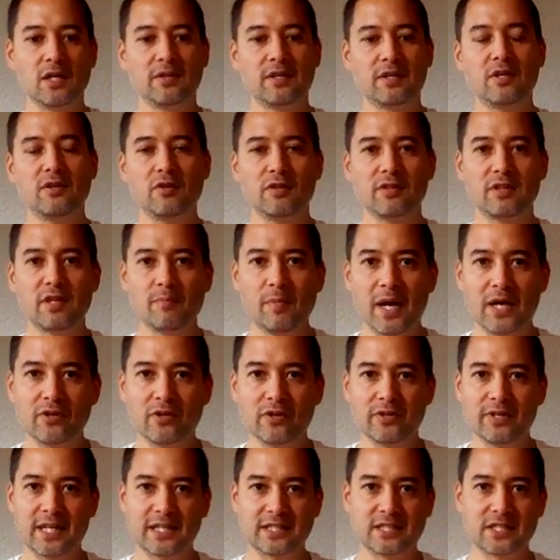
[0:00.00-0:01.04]
They might
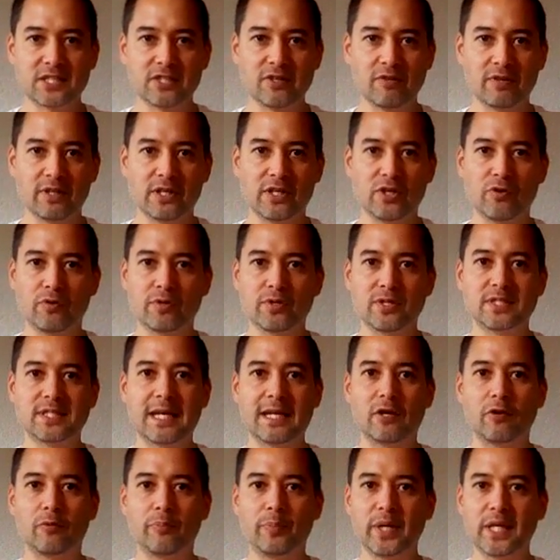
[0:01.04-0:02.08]
not necessarily know it as
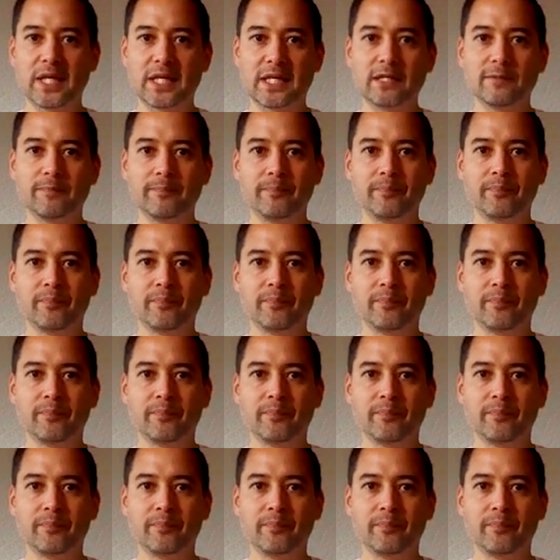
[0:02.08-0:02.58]
NLP,